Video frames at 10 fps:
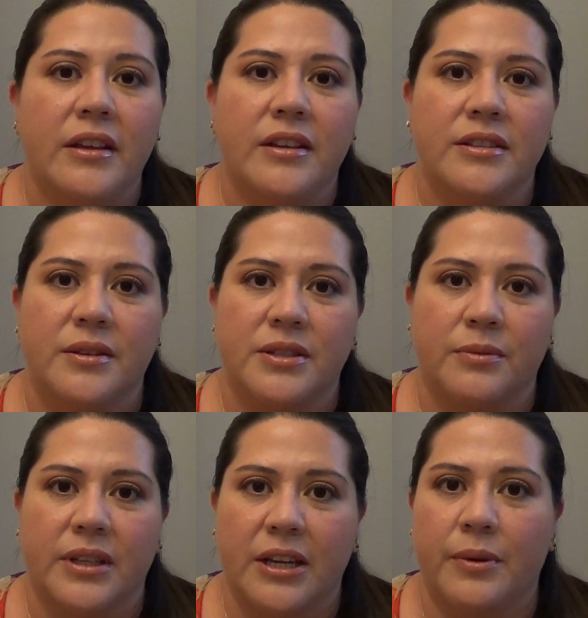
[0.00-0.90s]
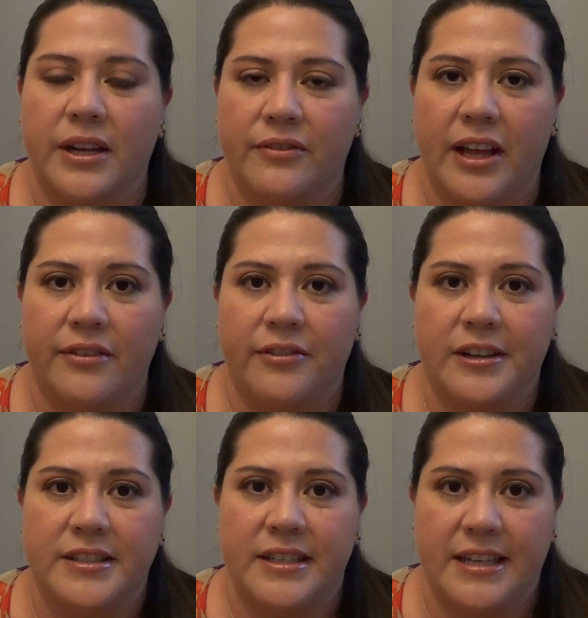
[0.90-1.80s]
So it's a really quick flight for
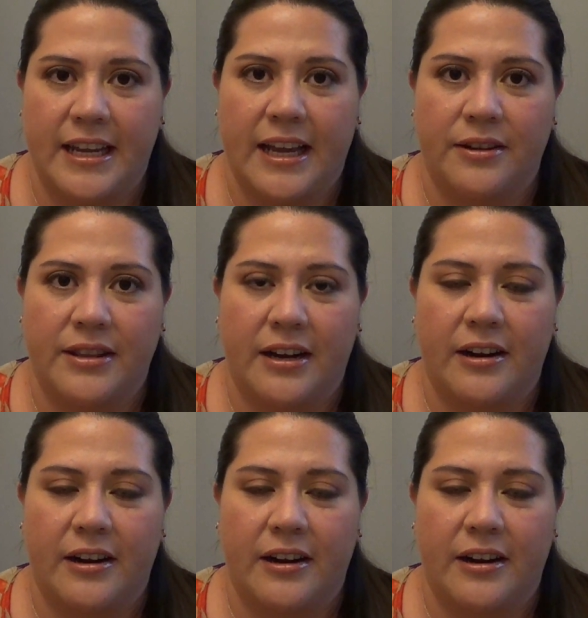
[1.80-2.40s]
us to take out there